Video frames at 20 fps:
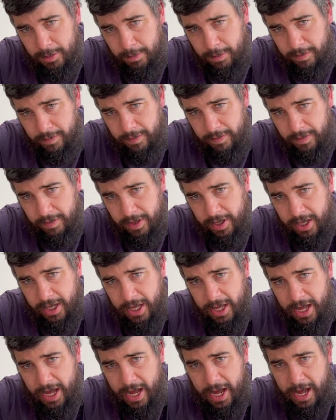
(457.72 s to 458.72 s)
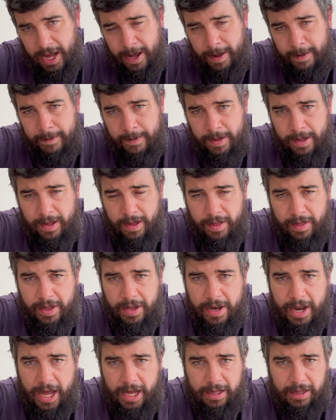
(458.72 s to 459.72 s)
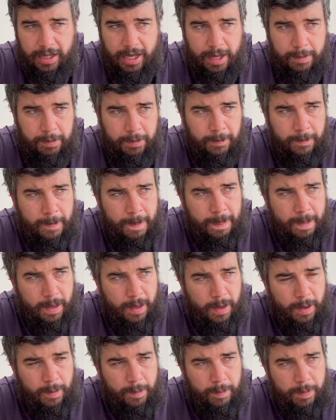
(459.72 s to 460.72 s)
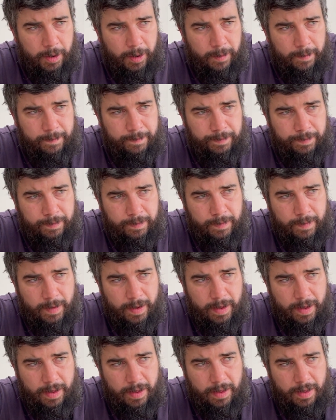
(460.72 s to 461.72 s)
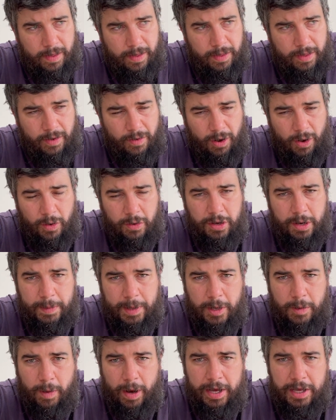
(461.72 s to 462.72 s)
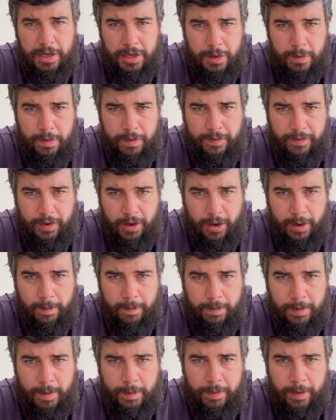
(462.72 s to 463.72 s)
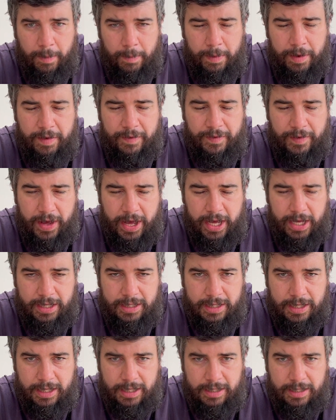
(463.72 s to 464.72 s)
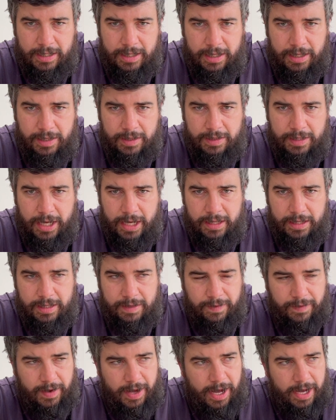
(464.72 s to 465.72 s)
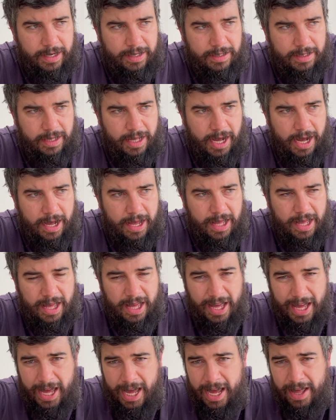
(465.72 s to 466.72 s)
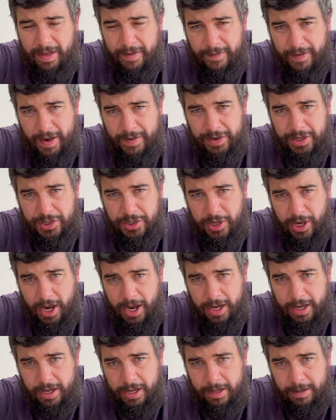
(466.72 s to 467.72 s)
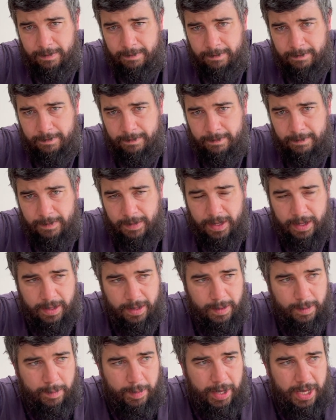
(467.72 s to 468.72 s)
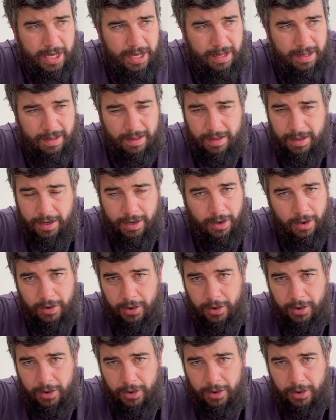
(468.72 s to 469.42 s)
of the neck label. But they're all going to be quite uniform. The problem with the fakes is you tend to find that A, they're very shiny, B, they're not